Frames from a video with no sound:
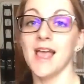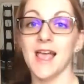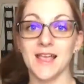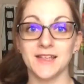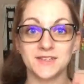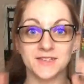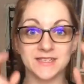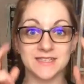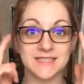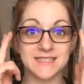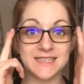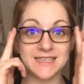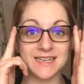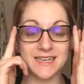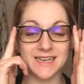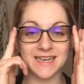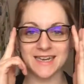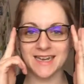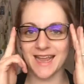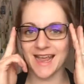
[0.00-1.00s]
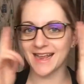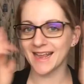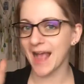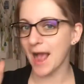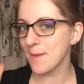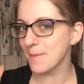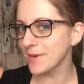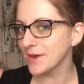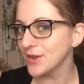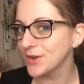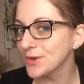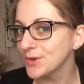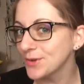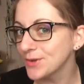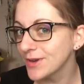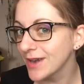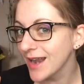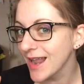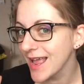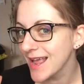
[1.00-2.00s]
As you can see, I got my
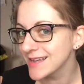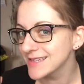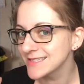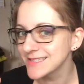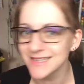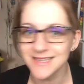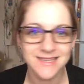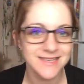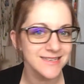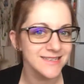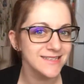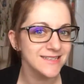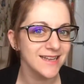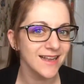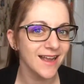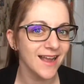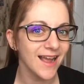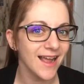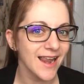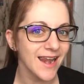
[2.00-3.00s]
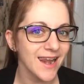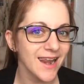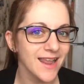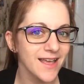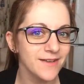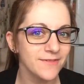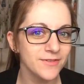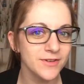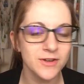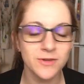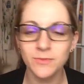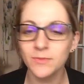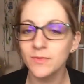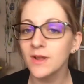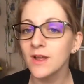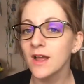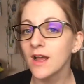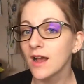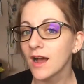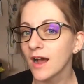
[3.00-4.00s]
new glasses. I love them.
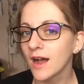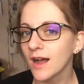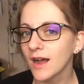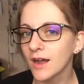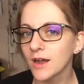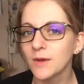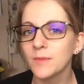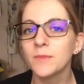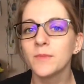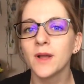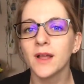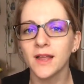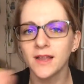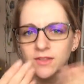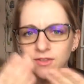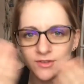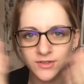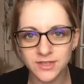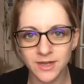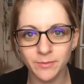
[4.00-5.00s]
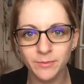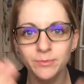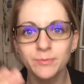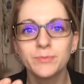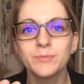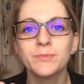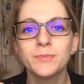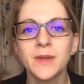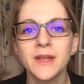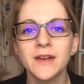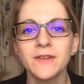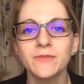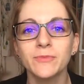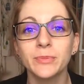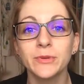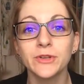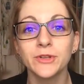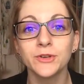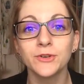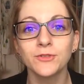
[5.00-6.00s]
There's a bit of
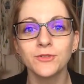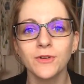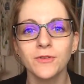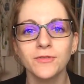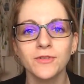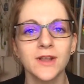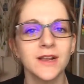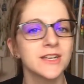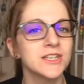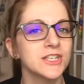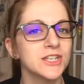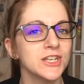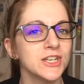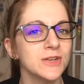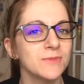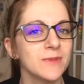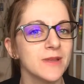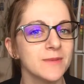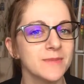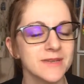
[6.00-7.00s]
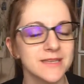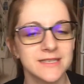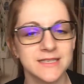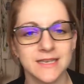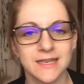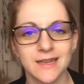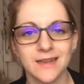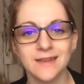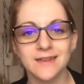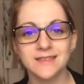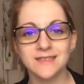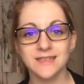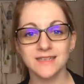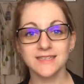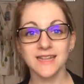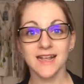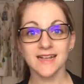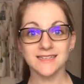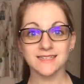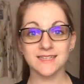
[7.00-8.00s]
blue reflection you may be seeing. It's
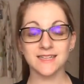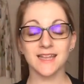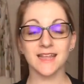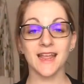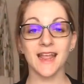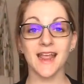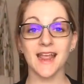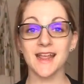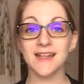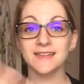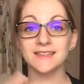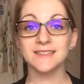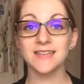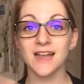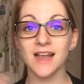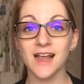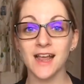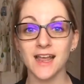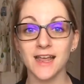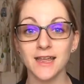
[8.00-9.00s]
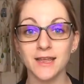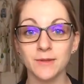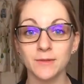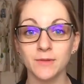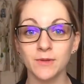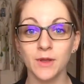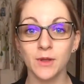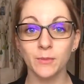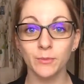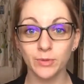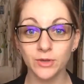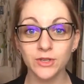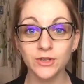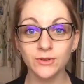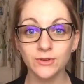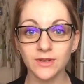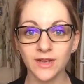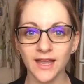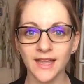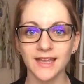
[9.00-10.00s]
because it has the
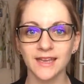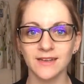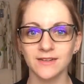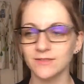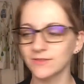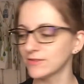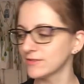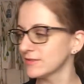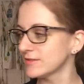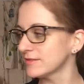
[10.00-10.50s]
anti-blue light